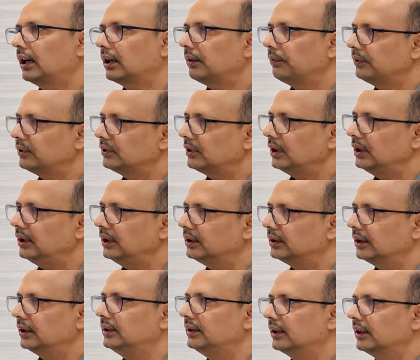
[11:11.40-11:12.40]
artificial
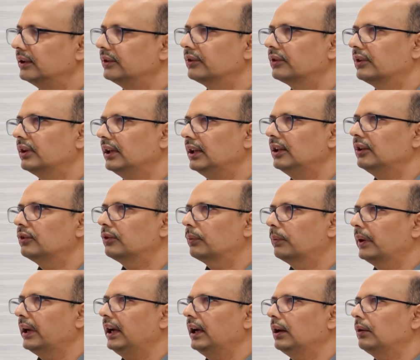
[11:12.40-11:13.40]
intelligence is
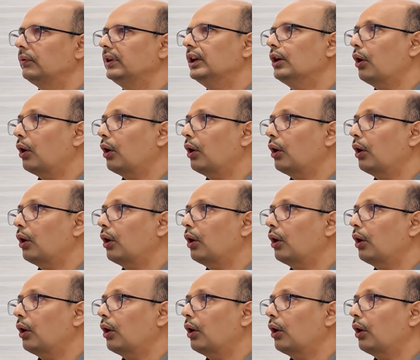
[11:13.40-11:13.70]
where we